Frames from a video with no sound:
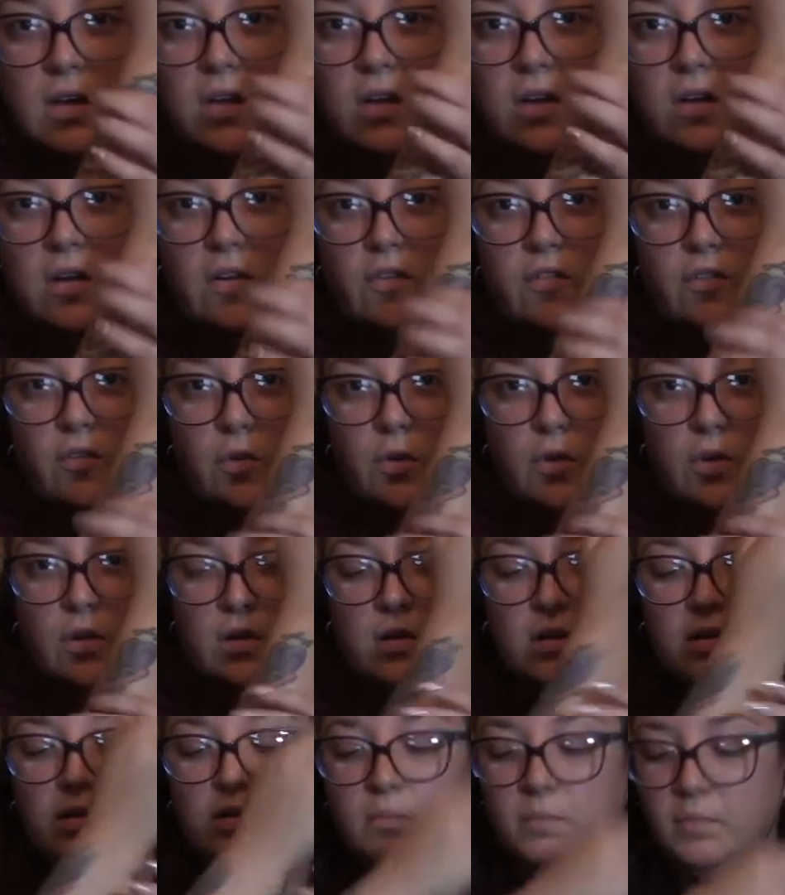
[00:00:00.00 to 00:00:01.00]

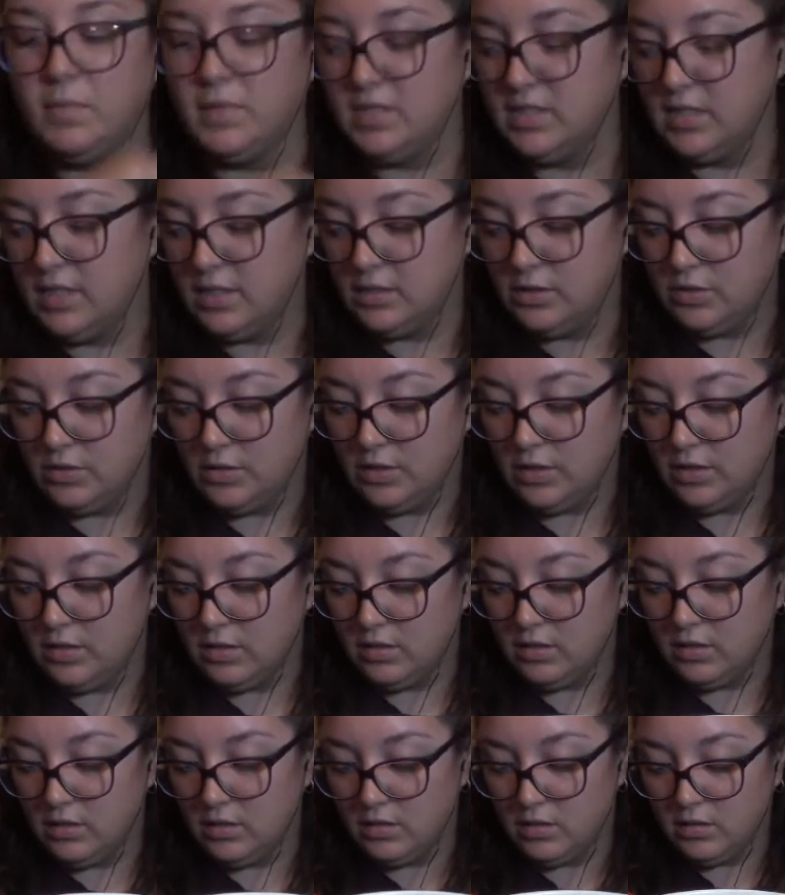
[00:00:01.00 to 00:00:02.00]
for my sister,
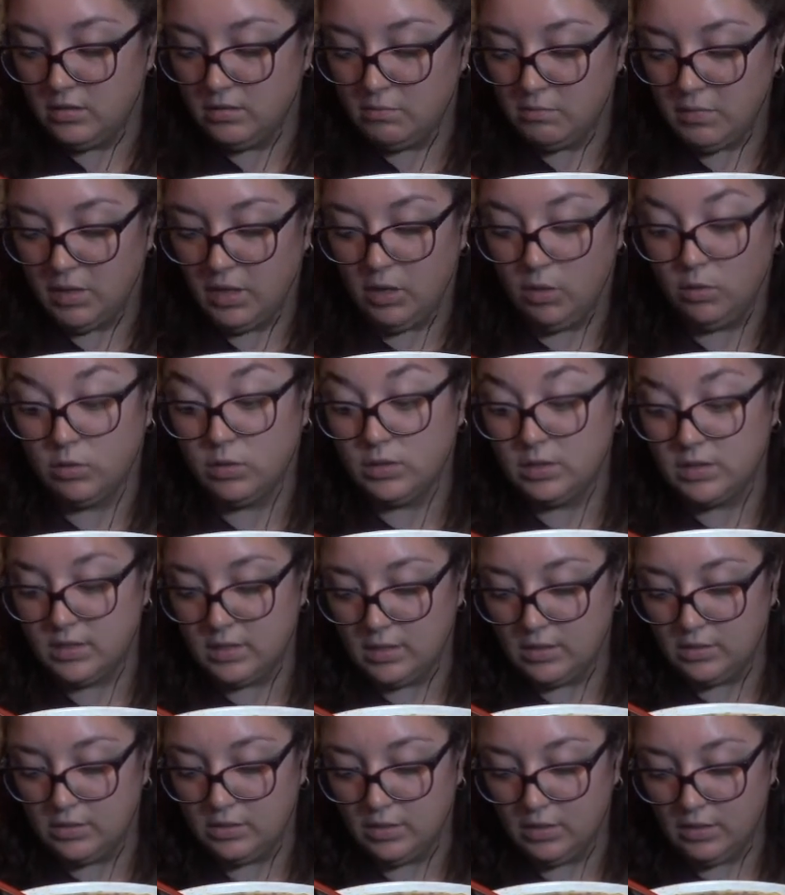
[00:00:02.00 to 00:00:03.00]
my oldest
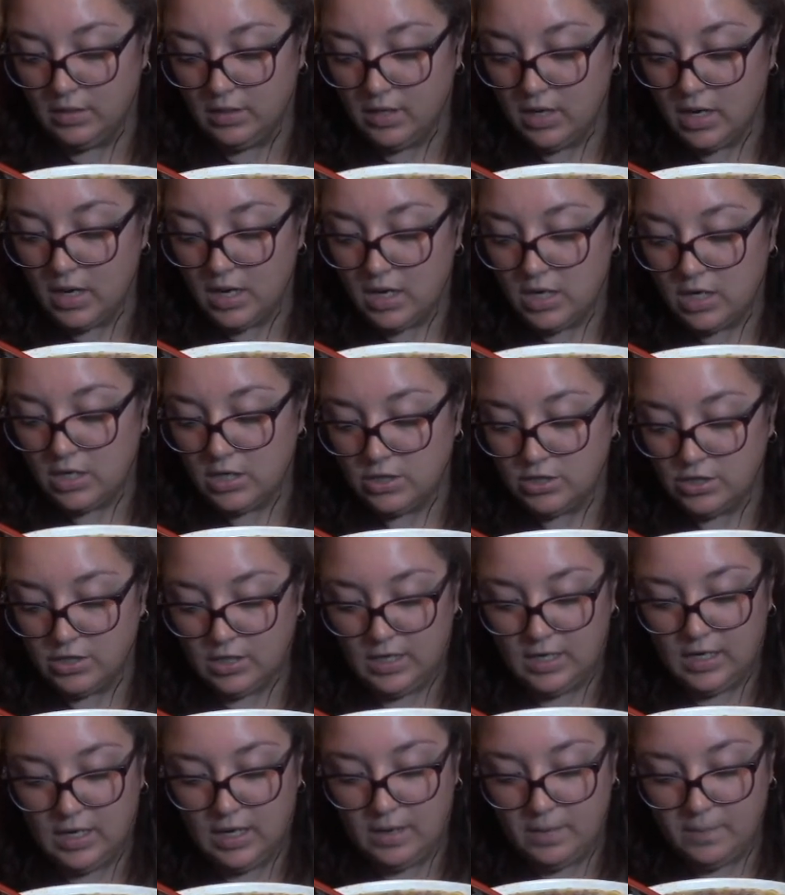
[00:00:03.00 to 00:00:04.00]
sister. She
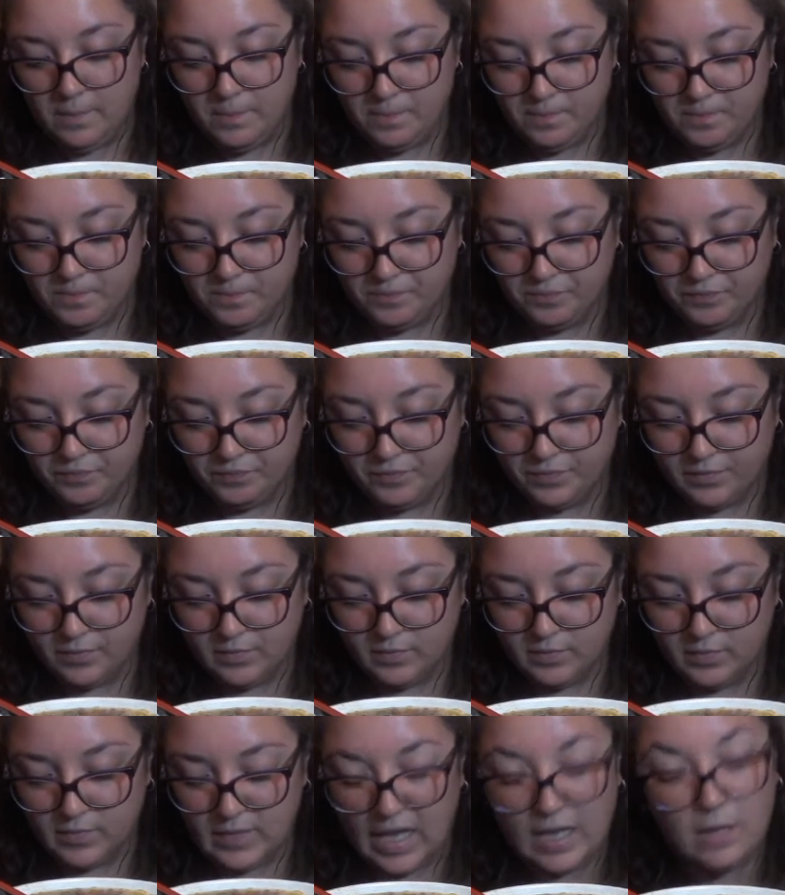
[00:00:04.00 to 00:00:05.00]
had
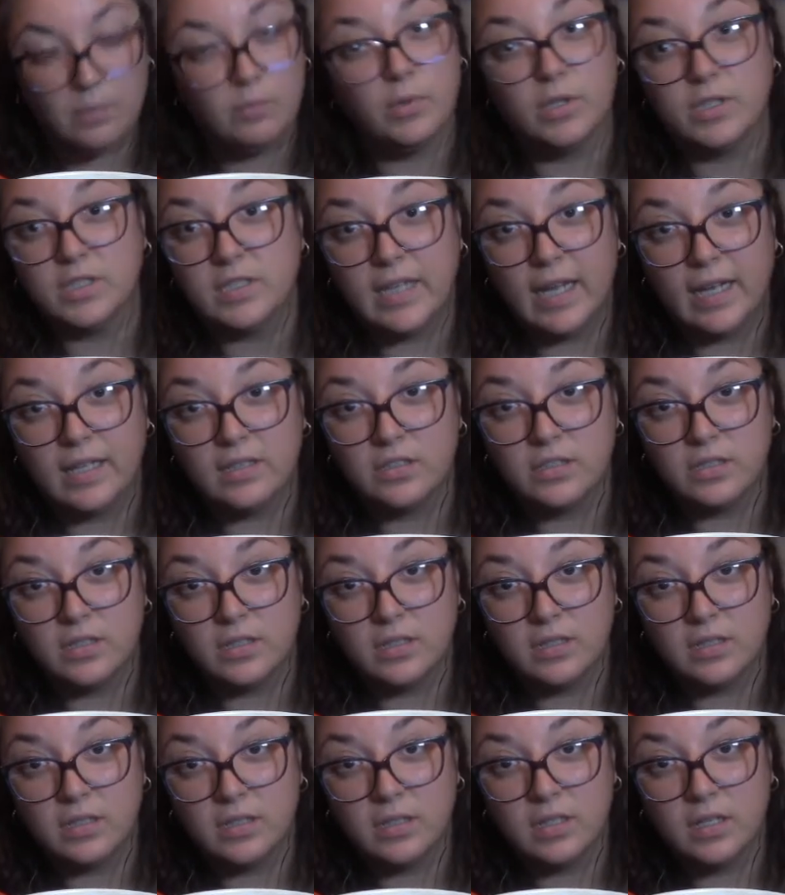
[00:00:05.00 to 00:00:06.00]
breast cancer.
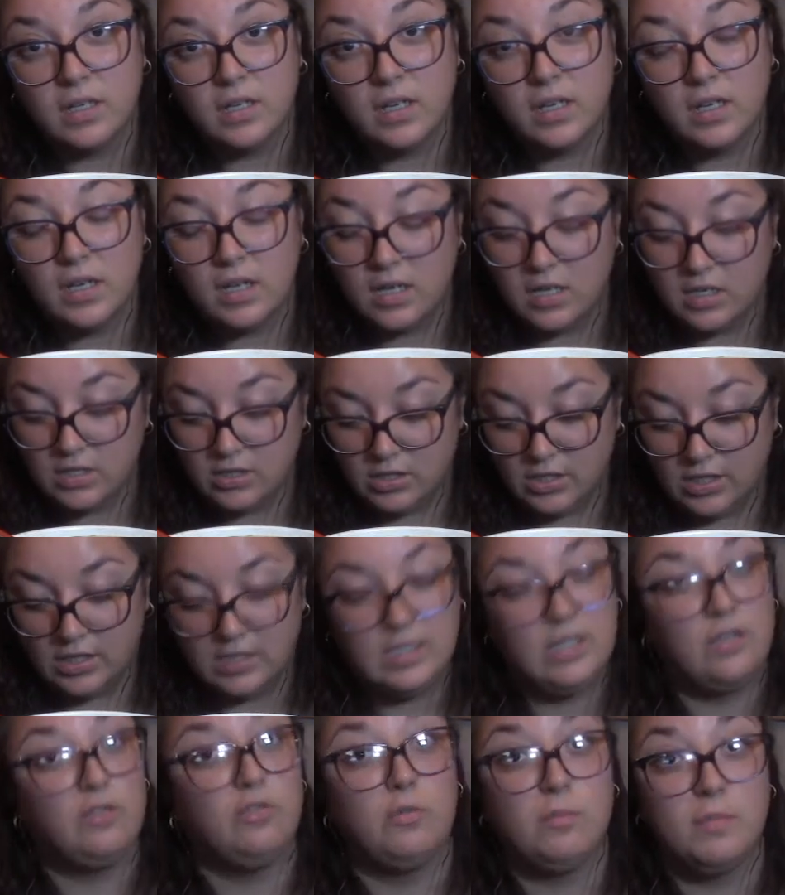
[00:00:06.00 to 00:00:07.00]
She is
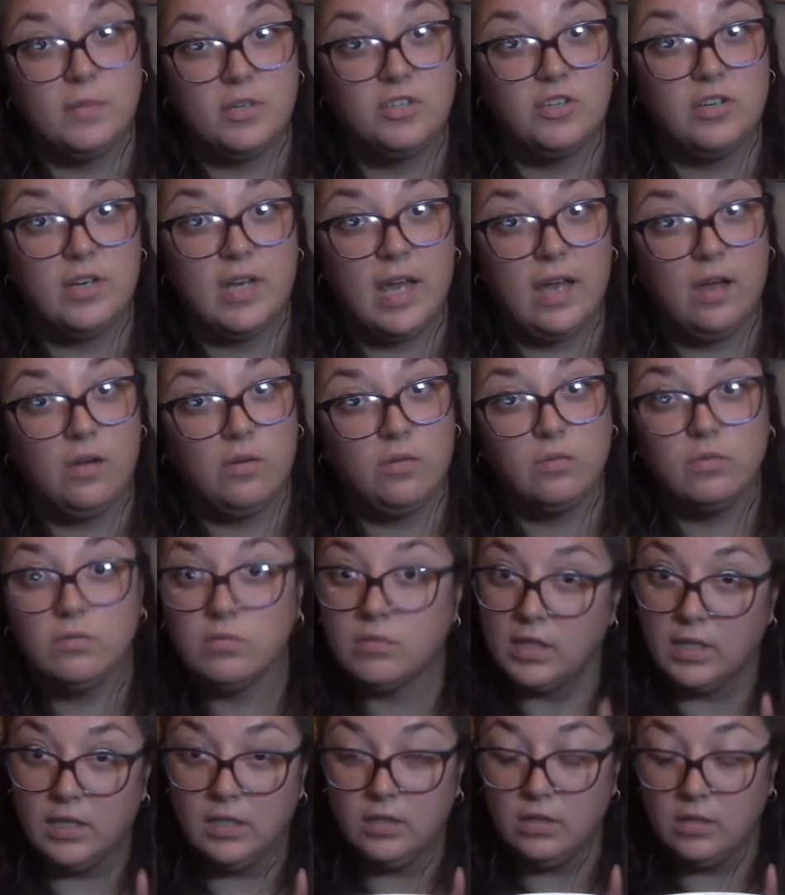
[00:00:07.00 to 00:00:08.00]
in remission now,
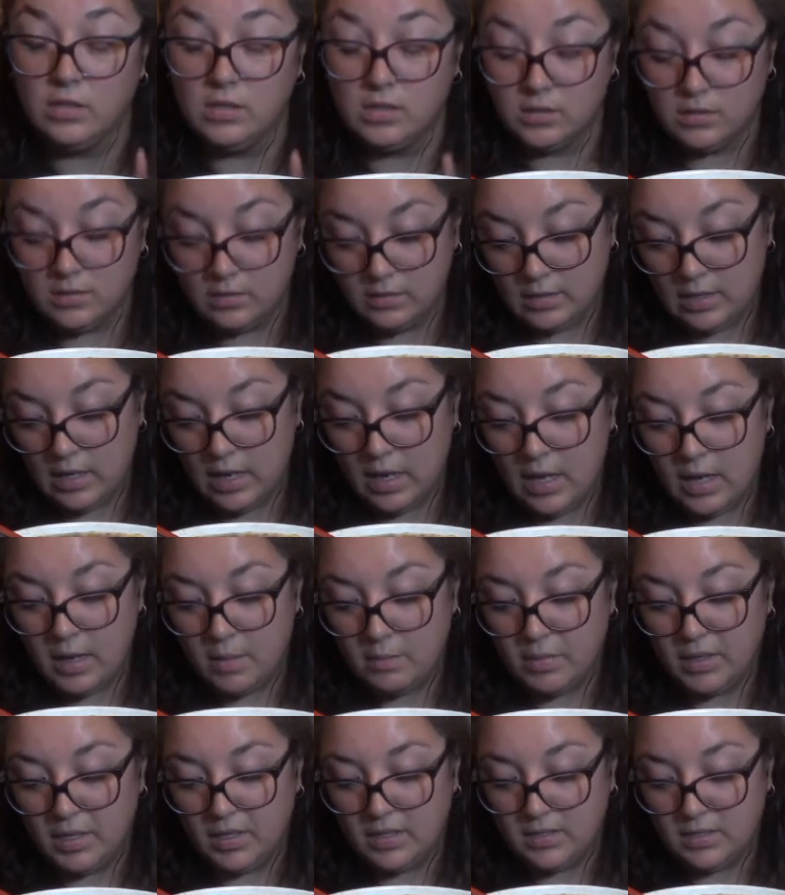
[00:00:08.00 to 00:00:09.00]
thank goodness. But
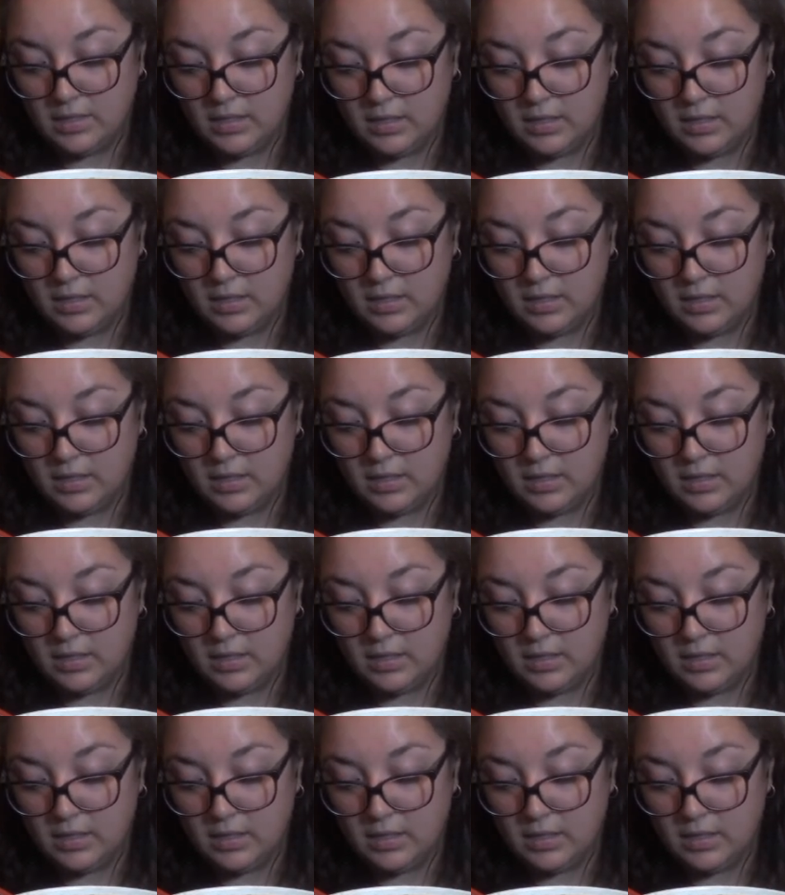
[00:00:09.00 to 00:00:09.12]
it's